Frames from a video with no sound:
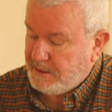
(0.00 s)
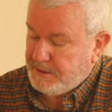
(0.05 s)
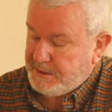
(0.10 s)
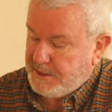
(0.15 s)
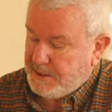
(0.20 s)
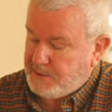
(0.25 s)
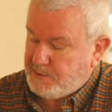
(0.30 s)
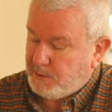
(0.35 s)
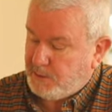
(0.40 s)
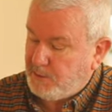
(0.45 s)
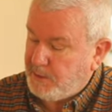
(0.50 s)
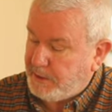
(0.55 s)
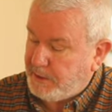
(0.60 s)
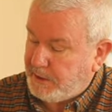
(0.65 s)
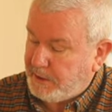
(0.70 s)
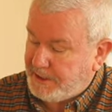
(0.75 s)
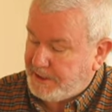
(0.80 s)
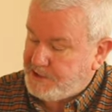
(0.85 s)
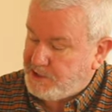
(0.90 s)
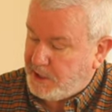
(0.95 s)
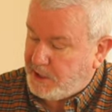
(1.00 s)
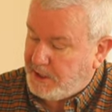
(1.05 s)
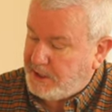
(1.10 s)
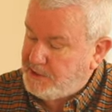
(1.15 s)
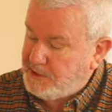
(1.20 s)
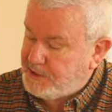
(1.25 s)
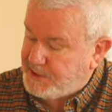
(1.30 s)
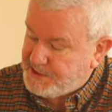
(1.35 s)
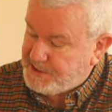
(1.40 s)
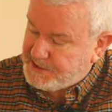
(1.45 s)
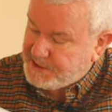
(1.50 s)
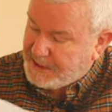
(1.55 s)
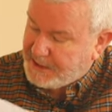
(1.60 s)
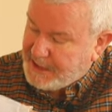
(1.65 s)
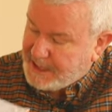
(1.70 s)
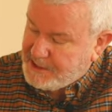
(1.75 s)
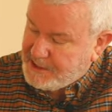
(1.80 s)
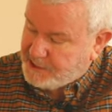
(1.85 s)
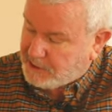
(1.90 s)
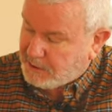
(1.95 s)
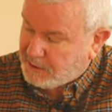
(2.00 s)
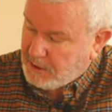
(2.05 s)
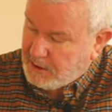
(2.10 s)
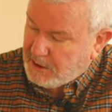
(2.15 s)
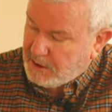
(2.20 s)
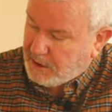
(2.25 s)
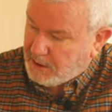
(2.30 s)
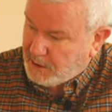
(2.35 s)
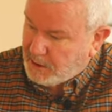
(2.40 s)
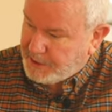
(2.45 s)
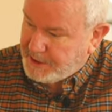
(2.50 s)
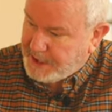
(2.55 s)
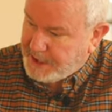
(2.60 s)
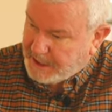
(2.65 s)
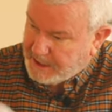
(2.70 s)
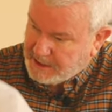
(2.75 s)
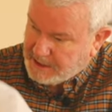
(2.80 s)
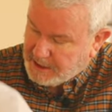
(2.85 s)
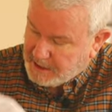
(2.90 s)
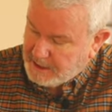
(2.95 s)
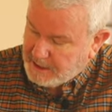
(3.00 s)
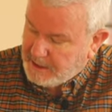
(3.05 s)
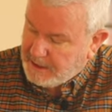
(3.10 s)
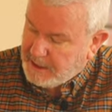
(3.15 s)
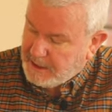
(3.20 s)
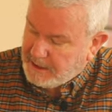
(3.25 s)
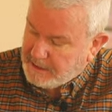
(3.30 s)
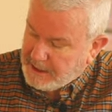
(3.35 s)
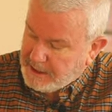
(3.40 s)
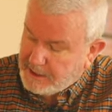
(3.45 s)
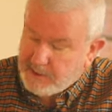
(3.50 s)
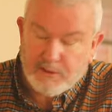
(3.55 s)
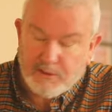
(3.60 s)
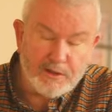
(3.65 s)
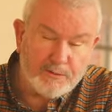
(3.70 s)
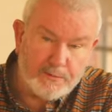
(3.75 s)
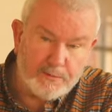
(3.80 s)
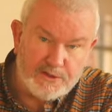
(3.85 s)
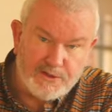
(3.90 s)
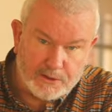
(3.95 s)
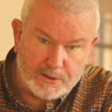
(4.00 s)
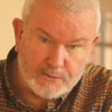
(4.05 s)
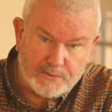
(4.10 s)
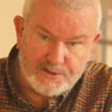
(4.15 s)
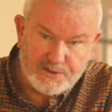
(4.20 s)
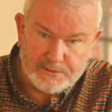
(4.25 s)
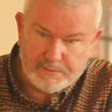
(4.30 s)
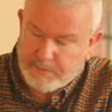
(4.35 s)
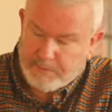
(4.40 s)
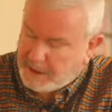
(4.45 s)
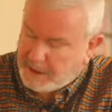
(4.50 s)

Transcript: the actual Royal Exchange. This is a later REA. Later on, we showed some